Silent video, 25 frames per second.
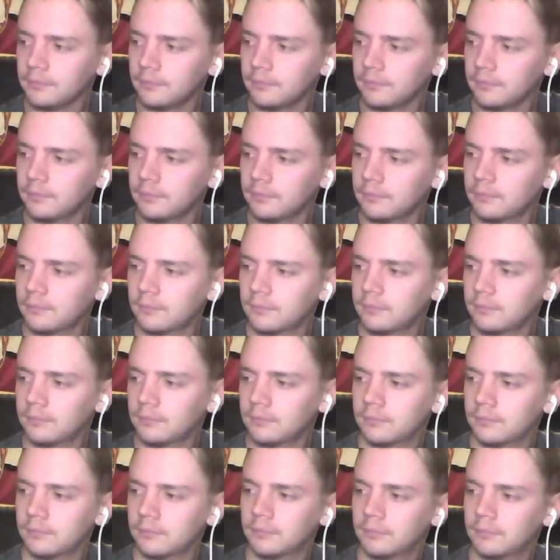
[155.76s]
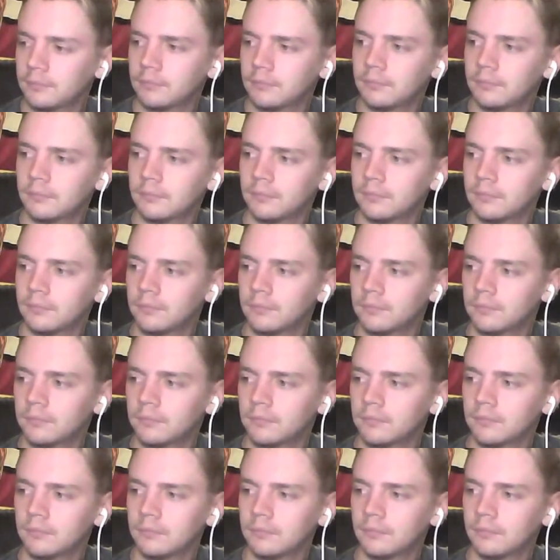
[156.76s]

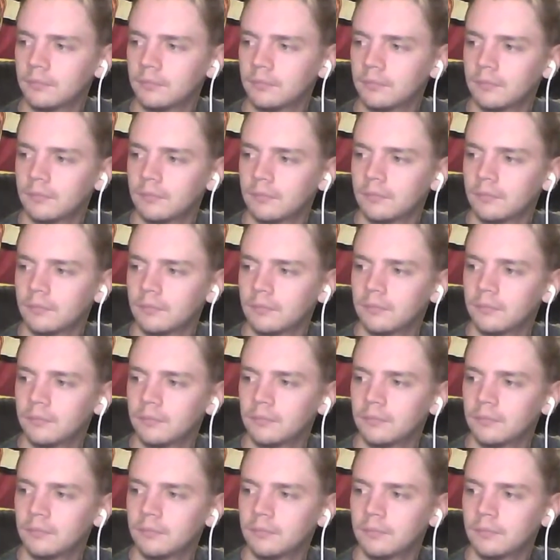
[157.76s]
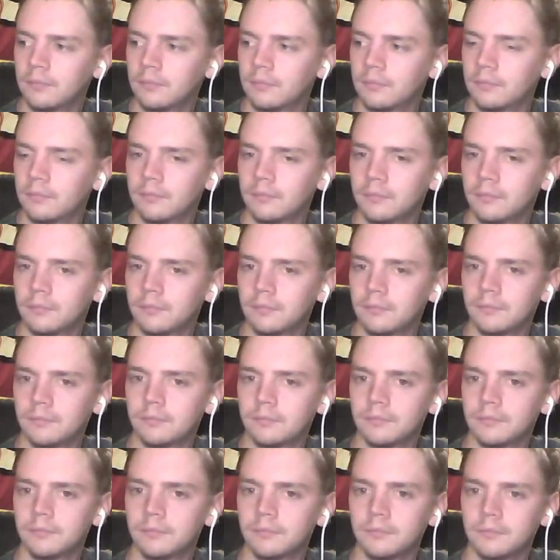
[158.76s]

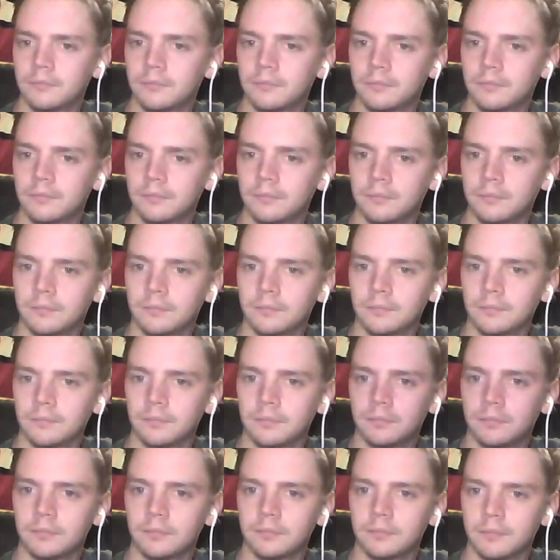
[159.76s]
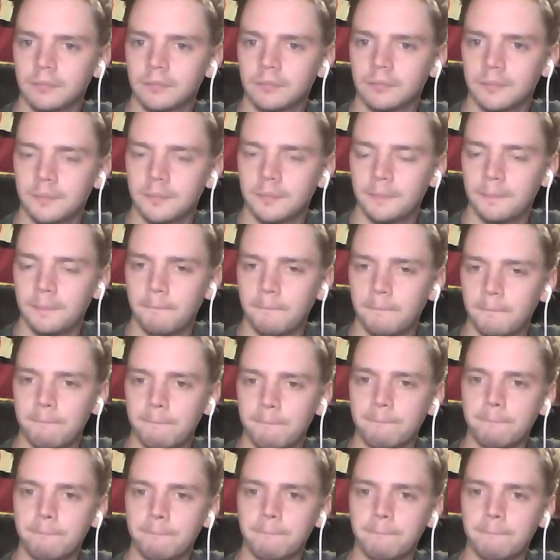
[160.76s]

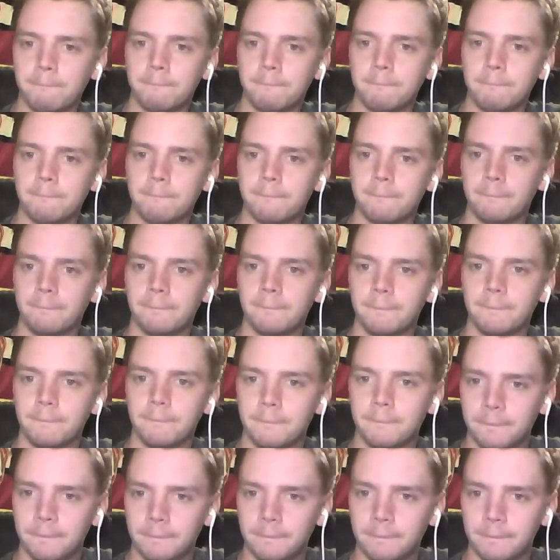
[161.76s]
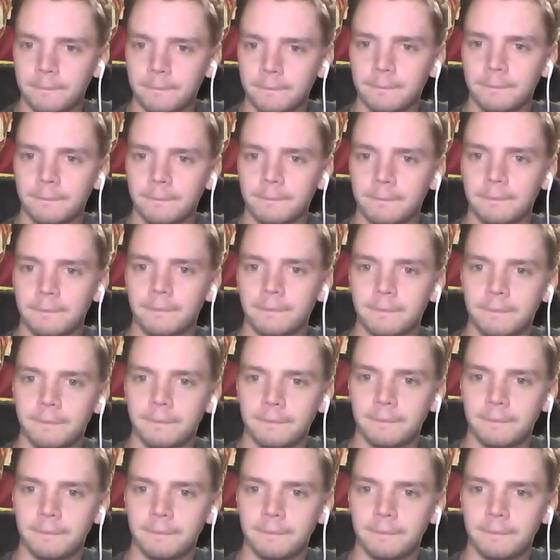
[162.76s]
[no speech]